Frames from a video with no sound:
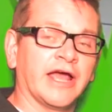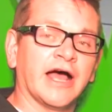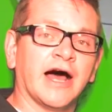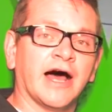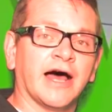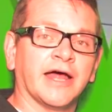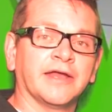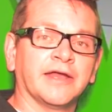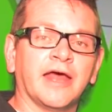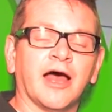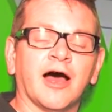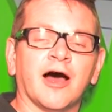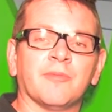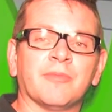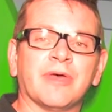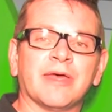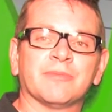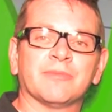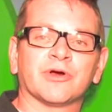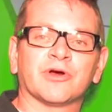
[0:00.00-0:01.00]
on
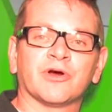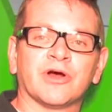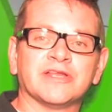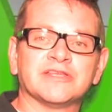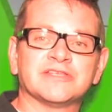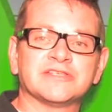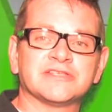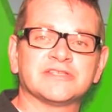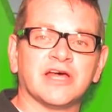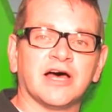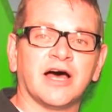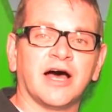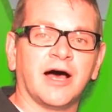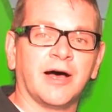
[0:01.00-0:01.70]
immigrants